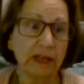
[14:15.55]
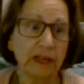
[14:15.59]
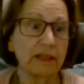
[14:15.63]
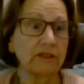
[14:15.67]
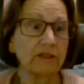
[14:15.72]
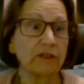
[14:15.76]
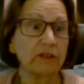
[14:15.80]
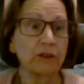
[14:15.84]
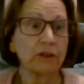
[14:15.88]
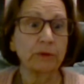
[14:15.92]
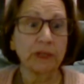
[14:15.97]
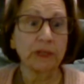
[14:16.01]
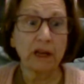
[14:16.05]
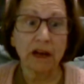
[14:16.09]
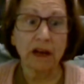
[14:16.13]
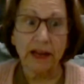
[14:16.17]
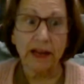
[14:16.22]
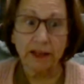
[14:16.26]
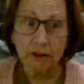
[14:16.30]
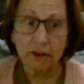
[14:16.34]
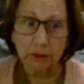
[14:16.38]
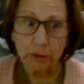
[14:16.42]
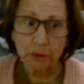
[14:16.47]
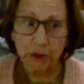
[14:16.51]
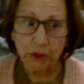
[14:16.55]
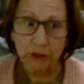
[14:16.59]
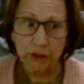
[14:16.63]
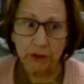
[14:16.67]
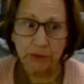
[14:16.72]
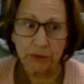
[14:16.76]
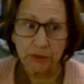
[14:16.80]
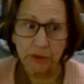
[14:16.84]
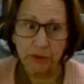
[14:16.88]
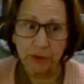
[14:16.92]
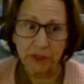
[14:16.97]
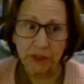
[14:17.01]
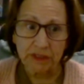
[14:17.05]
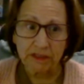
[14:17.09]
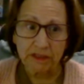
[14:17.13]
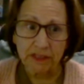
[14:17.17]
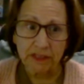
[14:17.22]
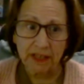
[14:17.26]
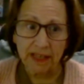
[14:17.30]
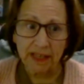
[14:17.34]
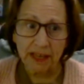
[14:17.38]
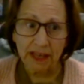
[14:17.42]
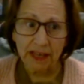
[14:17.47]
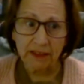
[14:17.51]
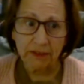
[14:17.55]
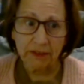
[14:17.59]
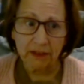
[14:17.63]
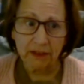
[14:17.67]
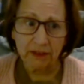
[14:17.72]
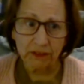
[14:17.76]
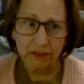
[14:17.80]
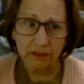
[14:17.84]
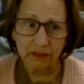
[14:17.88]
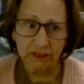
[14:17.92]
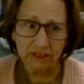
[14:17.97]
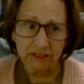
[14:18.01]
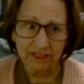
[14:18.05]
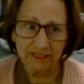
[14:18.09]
and you and I will work through it together.